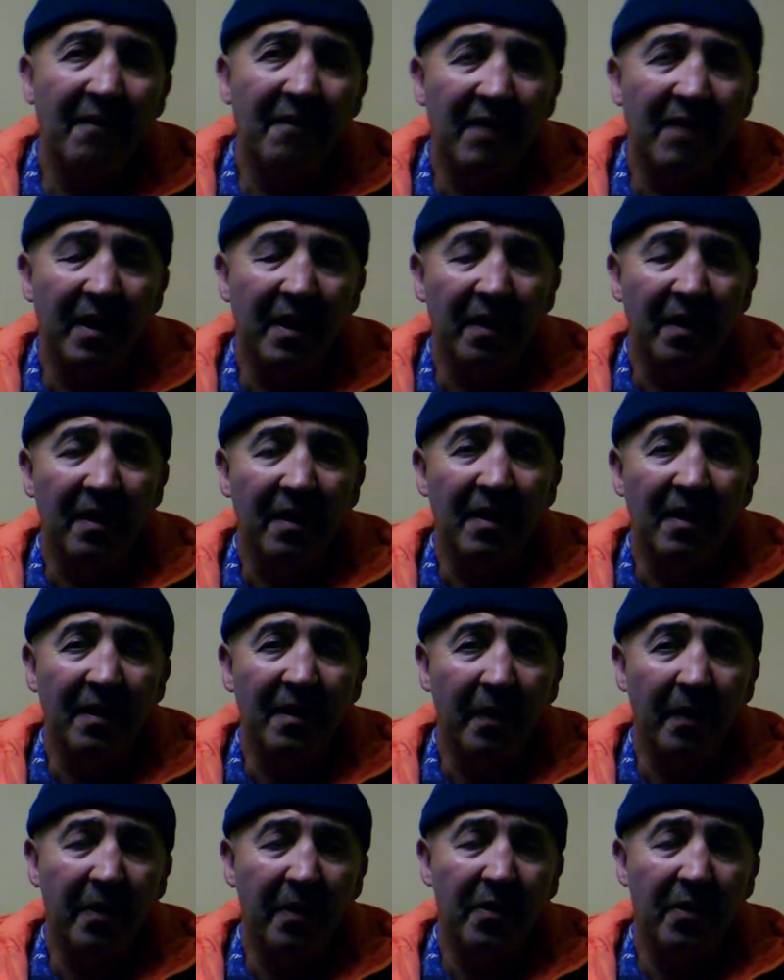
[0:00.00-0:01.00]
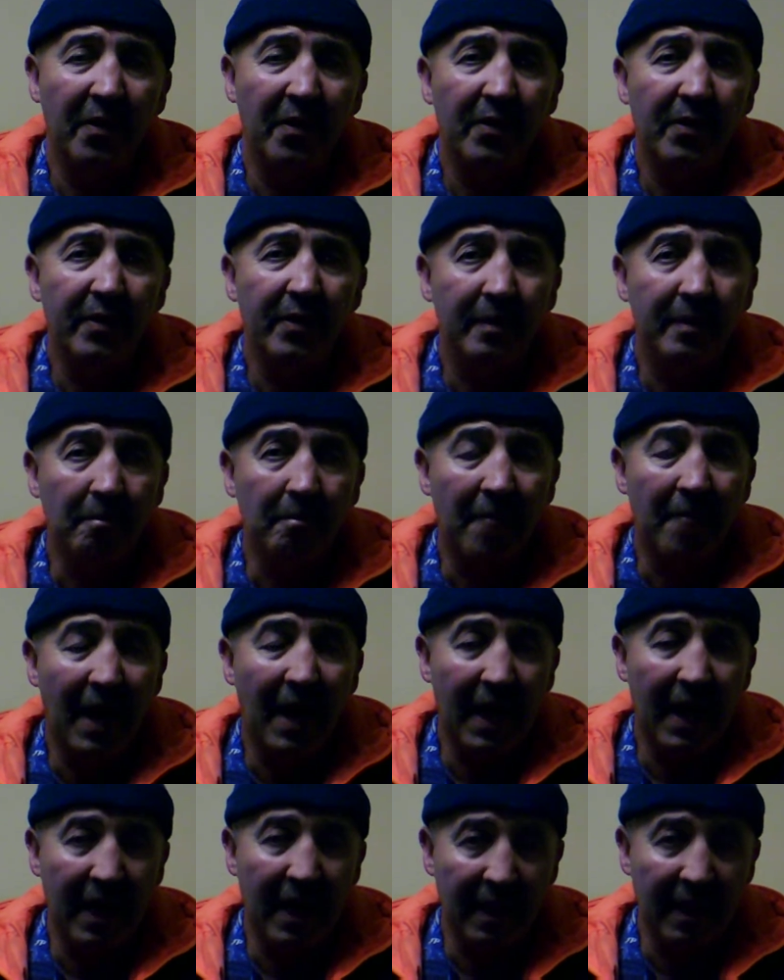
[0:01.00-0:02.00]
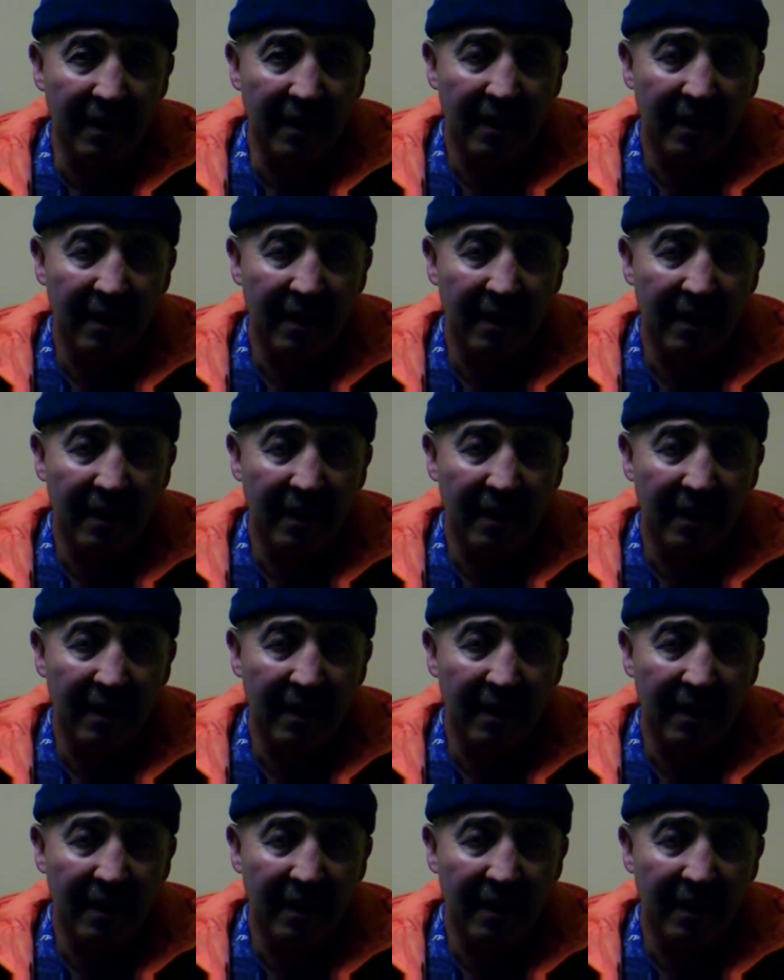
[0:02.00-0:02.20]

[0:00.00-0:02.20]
a third mind,